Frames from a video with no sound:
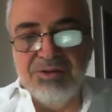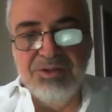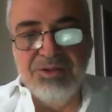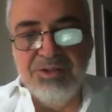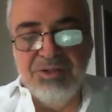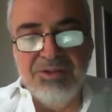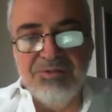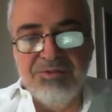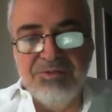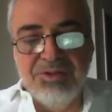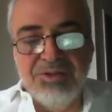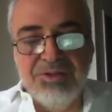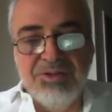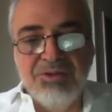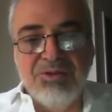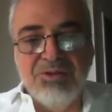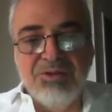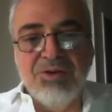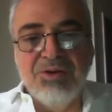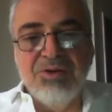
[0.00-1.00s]
even in
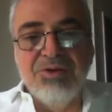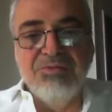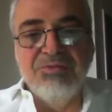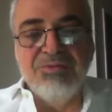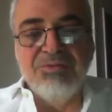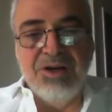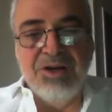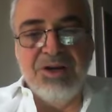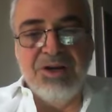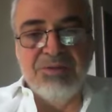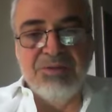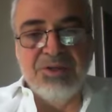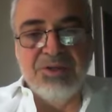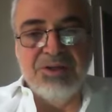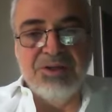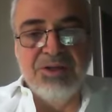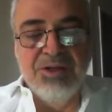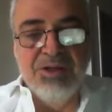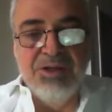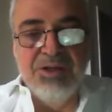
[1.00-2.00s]
your own environment.
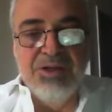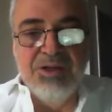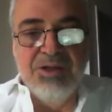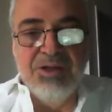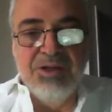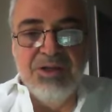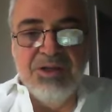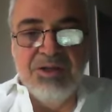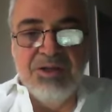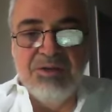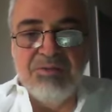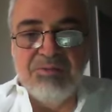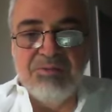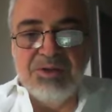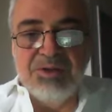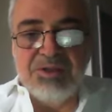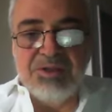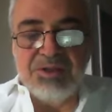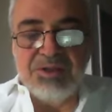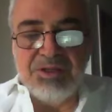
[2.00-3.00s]

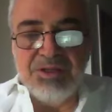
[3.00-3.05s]
But